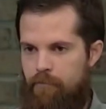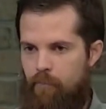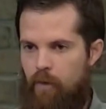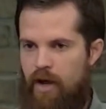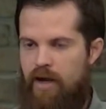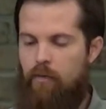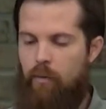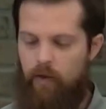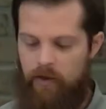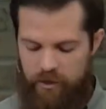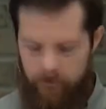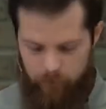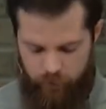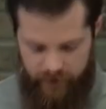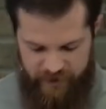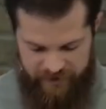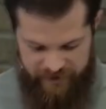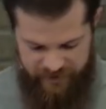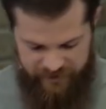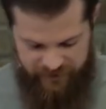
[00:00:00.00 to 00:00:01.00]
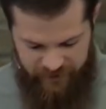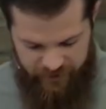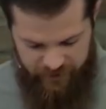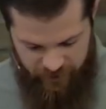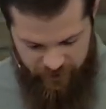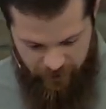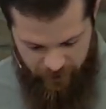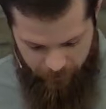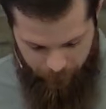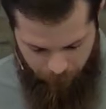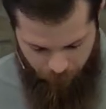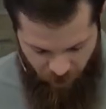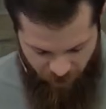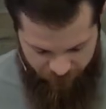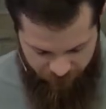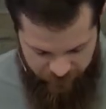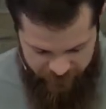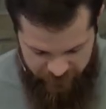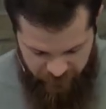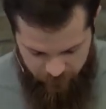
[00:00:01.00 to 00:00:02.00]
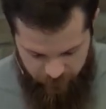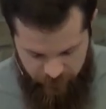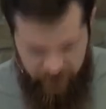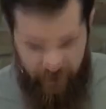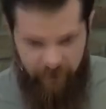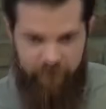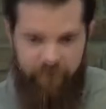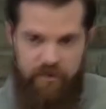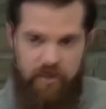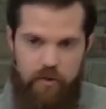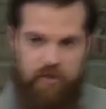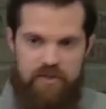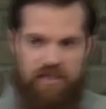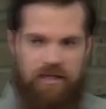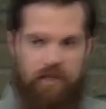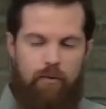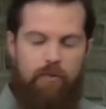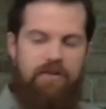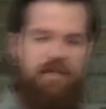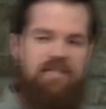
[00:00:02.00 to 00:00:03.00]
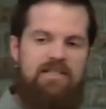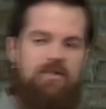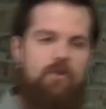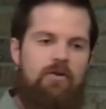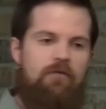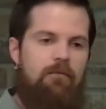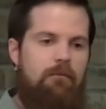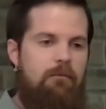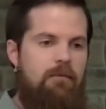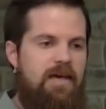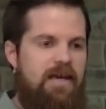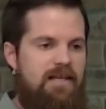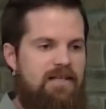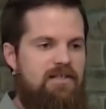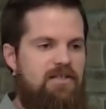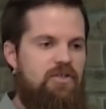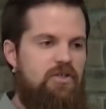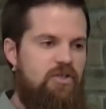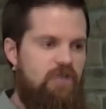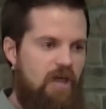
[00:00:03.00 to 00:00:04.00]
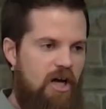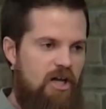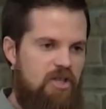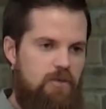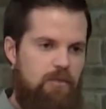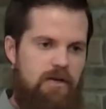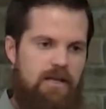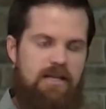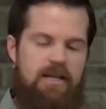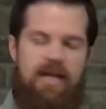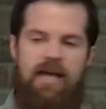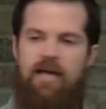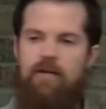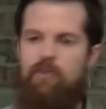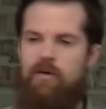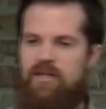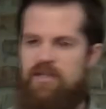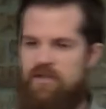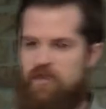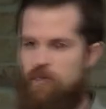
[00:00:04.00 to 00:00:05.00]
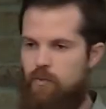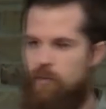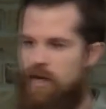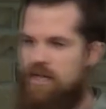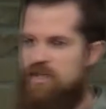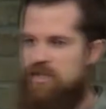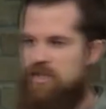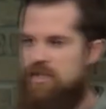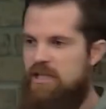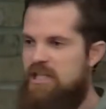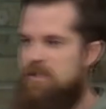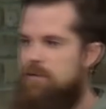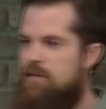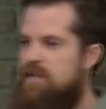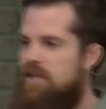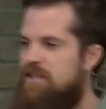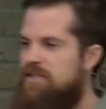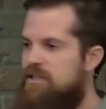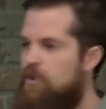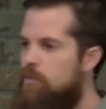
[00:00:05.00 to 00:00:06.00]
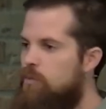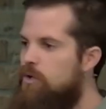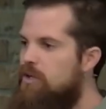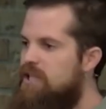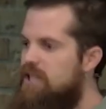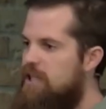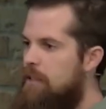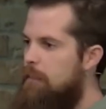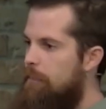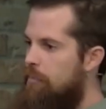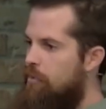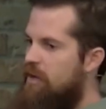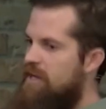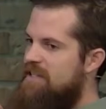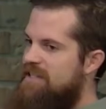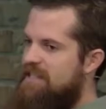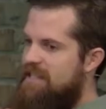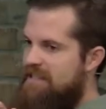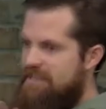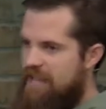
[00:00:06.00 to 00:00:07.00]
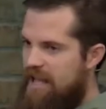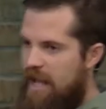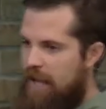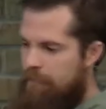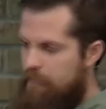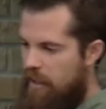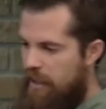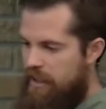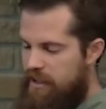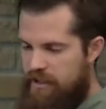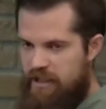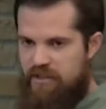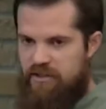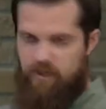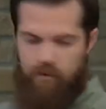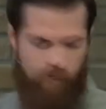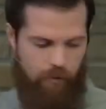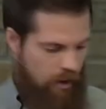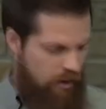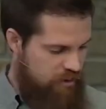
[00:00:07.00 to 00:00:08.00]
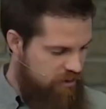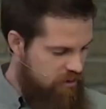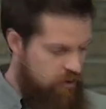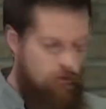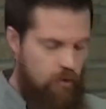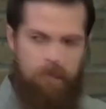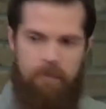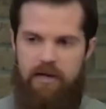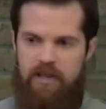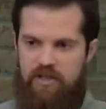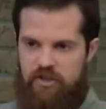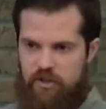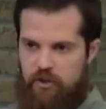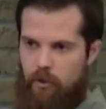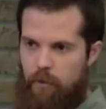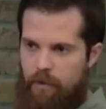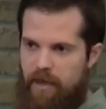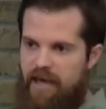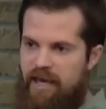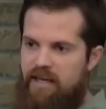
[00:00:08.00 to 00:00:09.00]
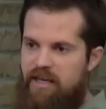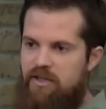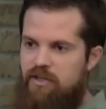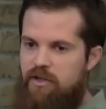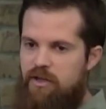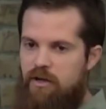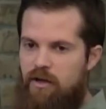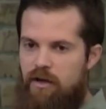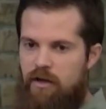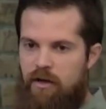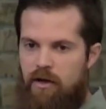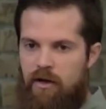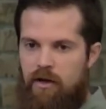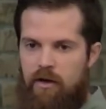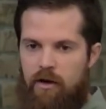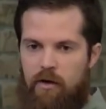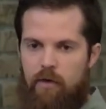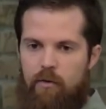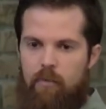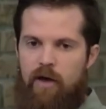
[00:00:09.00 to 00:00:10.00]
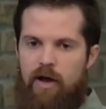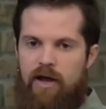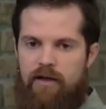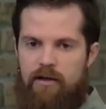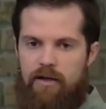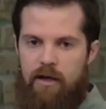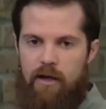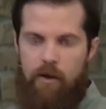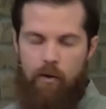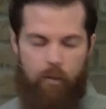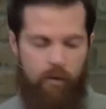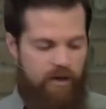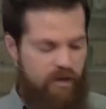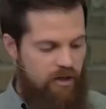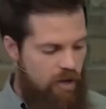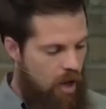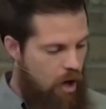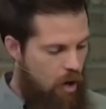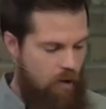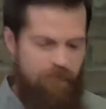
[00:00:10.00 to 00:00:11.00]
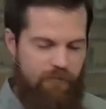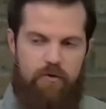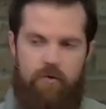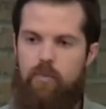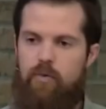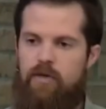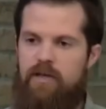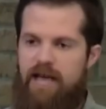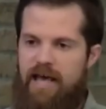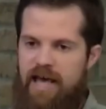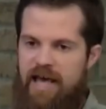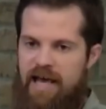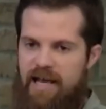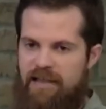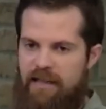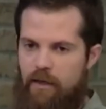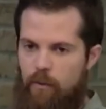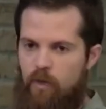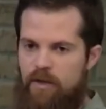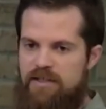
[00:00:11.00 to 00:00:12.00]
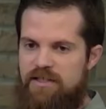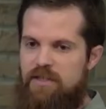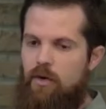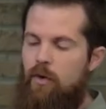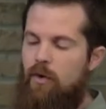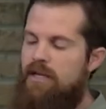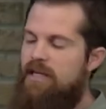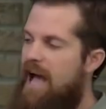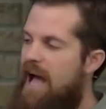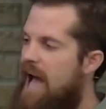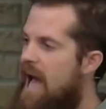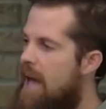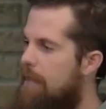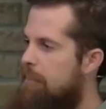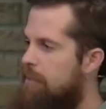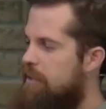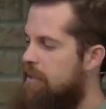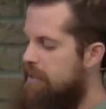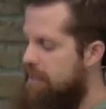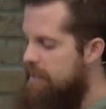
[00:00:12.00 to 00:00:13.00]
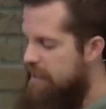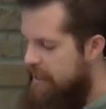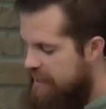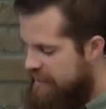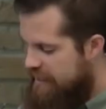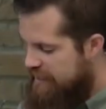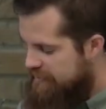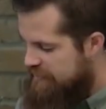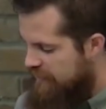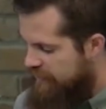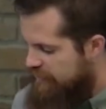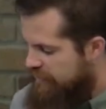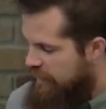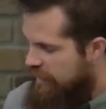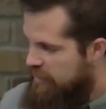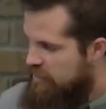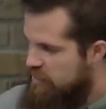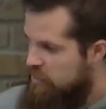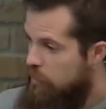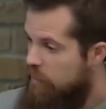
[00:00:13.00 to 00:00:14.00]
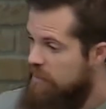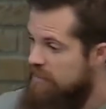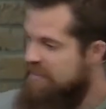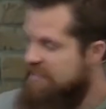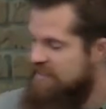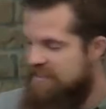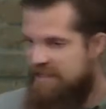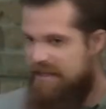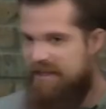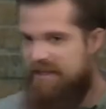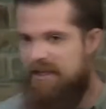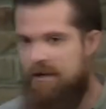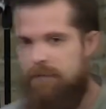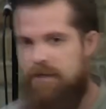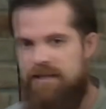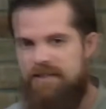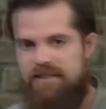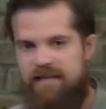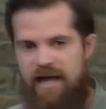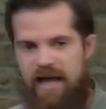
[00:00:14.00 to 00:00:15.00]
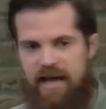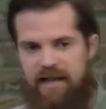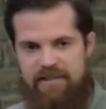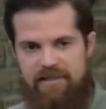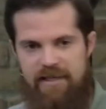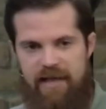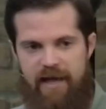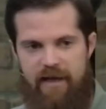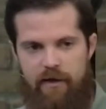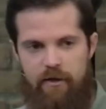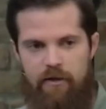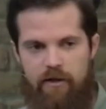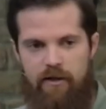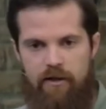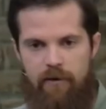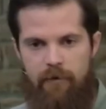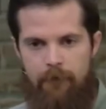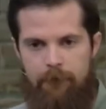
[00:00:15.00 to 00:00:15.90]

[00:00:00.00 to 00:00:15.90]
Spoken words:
Right? One of the reasons that the prophets can be confusing when they sort of mix judgment and restoration is because they're really compressing a timeline into a 2-dimensional page. Right? We know if you read ahead that what's going to happen is that God is going to send them into exile,